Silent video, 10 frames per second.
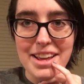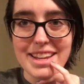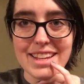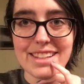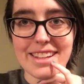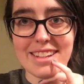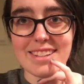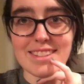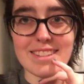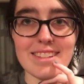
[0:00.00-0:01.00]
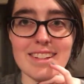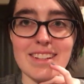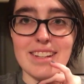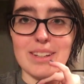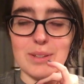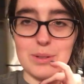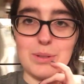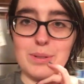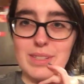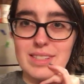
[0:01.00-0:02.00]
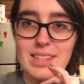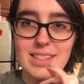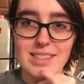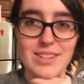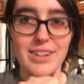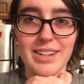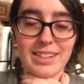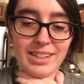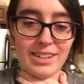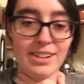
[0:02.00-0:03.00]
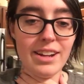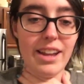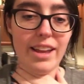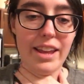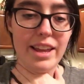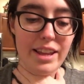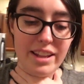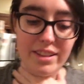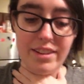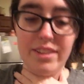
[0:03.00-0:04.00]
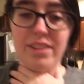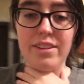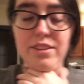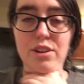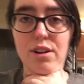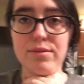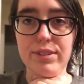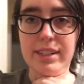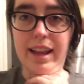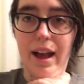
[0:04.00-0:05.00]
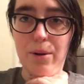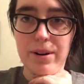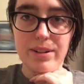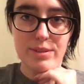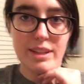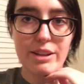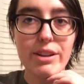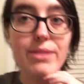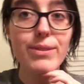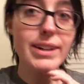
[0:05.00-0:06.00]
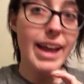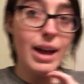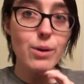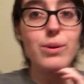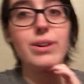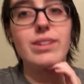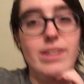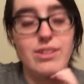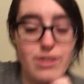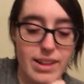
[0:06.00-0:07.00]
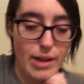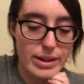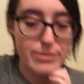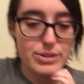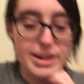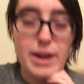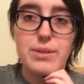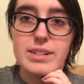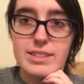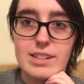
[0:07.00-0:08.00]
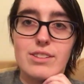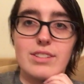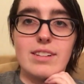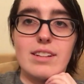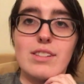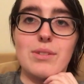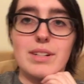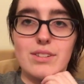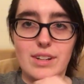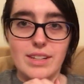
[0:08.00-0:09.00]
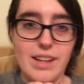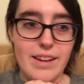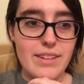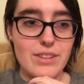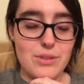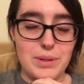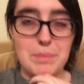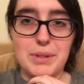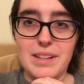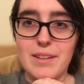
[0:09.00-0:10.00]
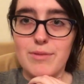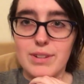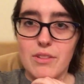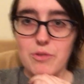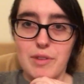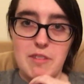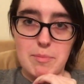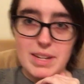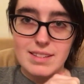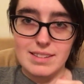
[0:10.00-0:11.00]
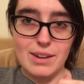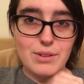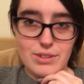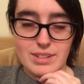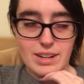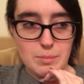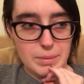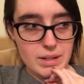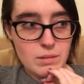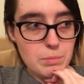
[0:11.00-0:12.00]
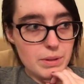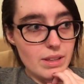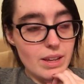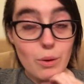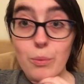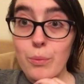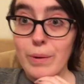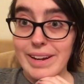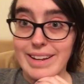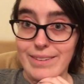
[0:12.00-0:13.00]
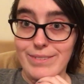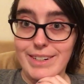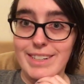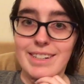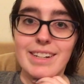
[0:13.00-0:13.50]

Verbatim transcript: uh, it is ooh it's it's dark in here it called for an hour it was like cooking for an hour and i took it out after an hour and it didn't look done so i took it so I put it in for another five minutes. Now it looks kind of burnt, but like, whatever.